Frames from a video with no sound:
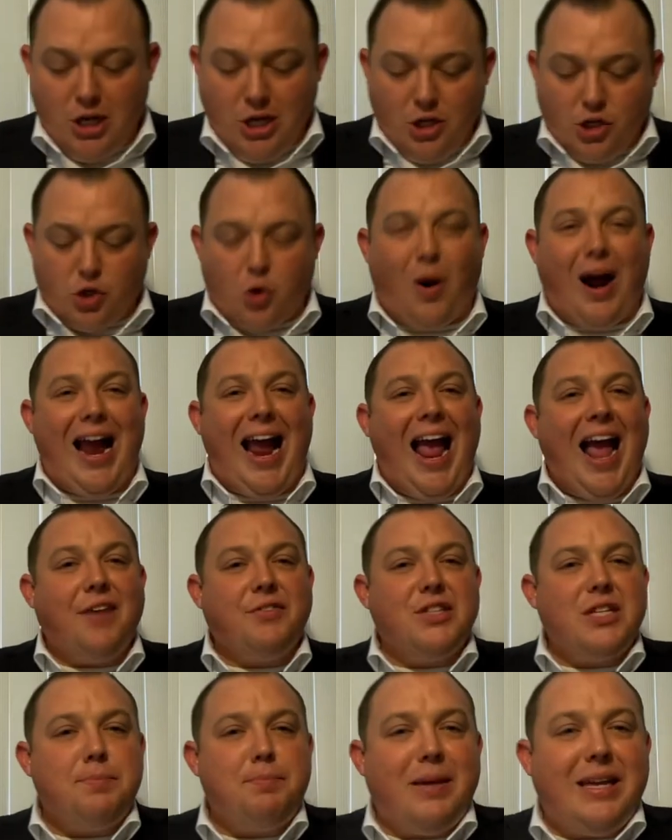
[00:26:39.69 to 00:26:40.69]
So I have
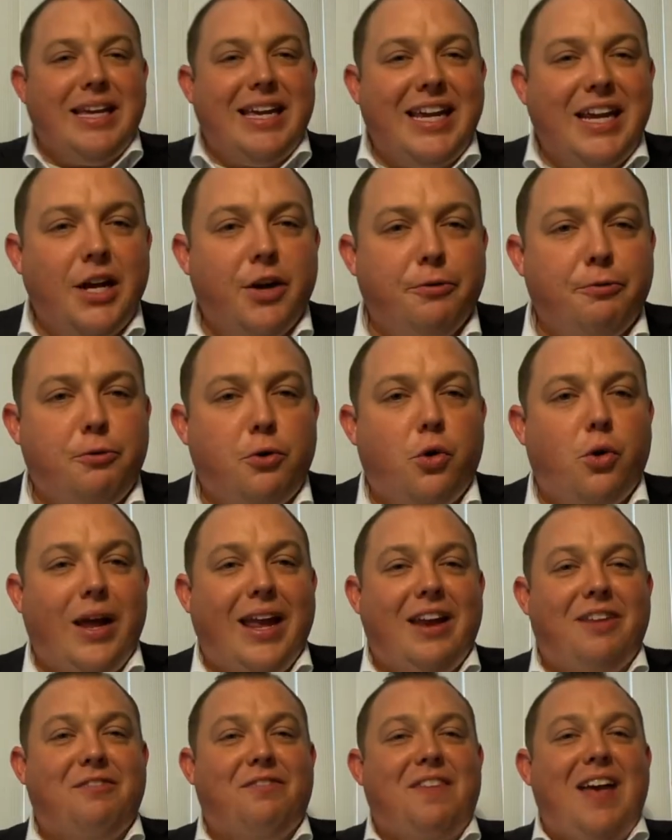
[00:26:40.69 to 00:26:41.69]
to be careful
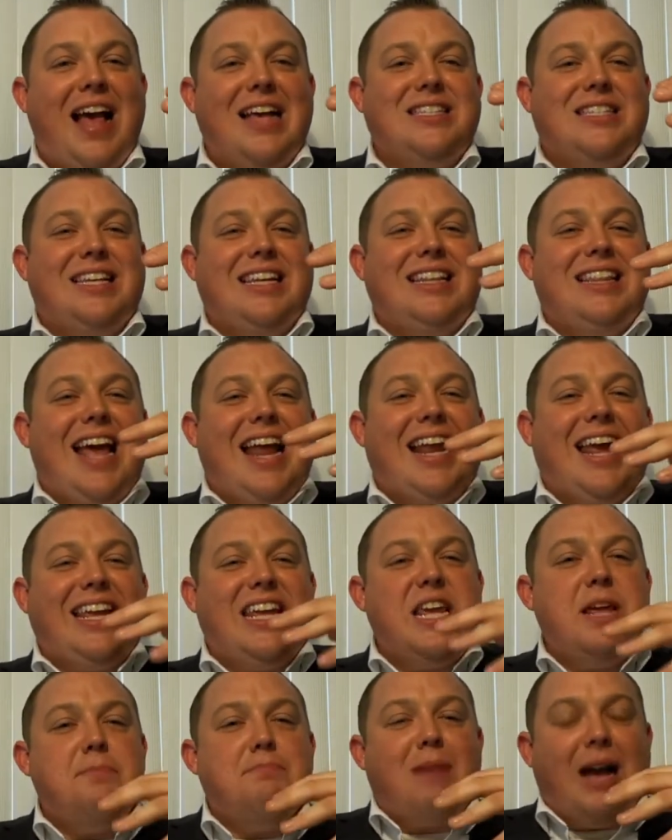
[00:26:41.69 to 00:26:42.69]
in fasting that I
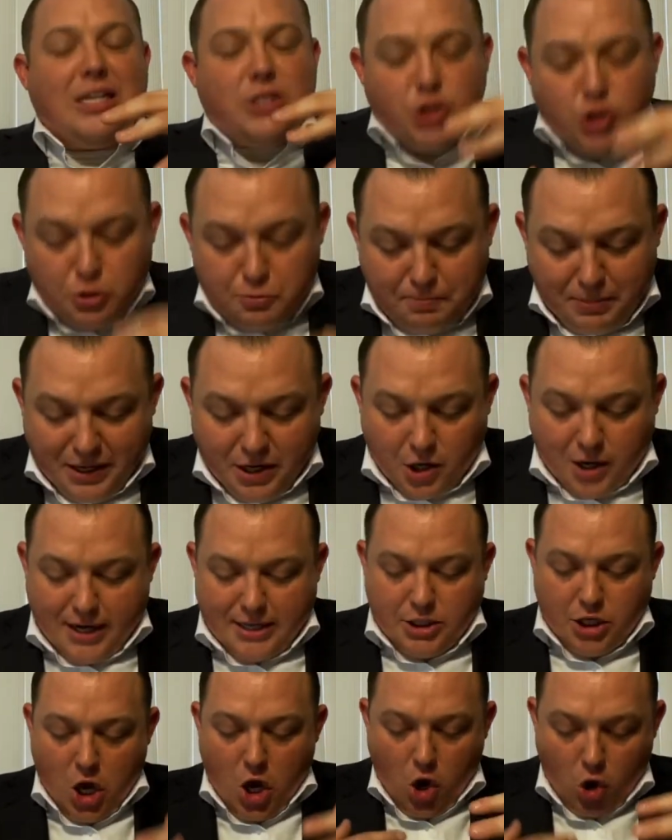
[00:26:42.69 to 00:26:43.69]
keep my
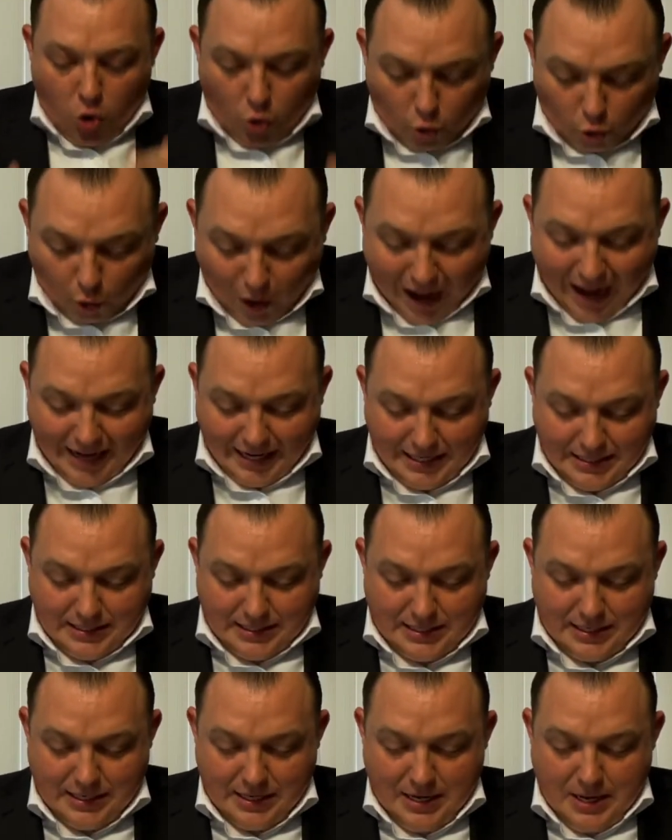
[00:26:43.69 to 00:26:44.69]
spirit
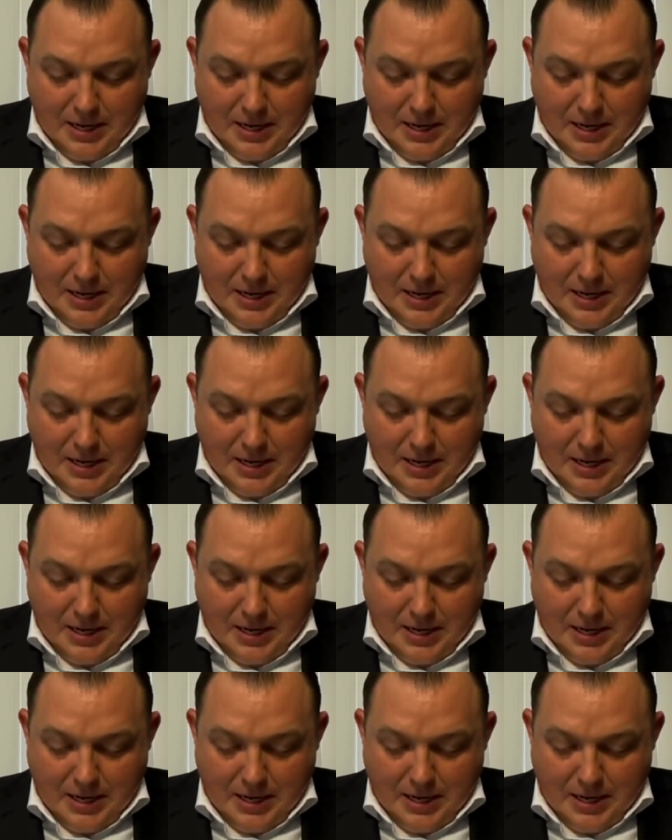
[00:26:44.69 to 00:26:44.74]
right